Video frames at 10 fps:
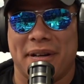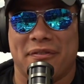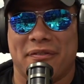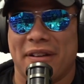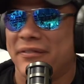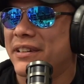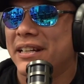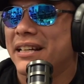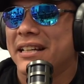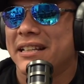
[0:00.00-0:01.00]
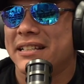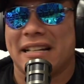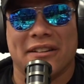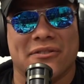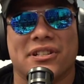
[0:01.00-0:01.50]
And if this
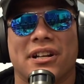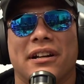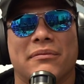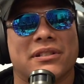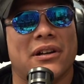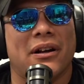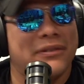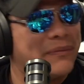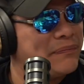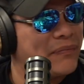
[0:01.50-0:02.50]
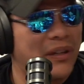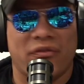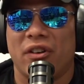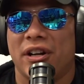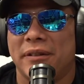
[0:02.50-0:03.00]
guy don't shut up, it's awesome. It's funny.